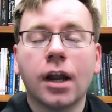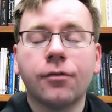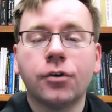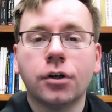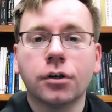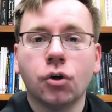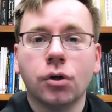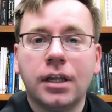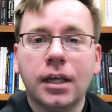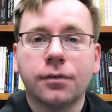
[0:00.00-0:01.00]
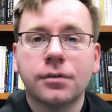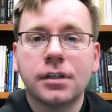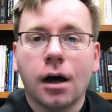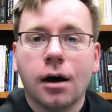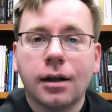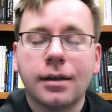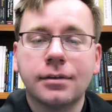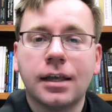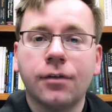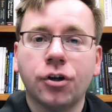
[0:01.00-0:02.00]
Whatever good gifts God
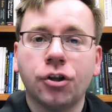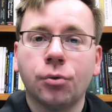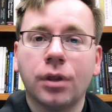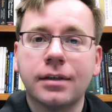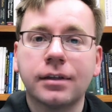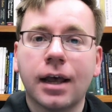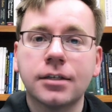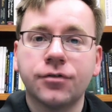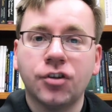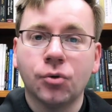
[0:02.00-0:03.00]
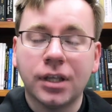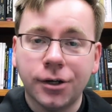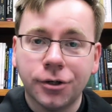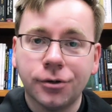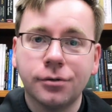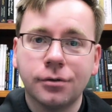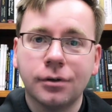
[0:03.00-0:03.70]
has given you these last few years,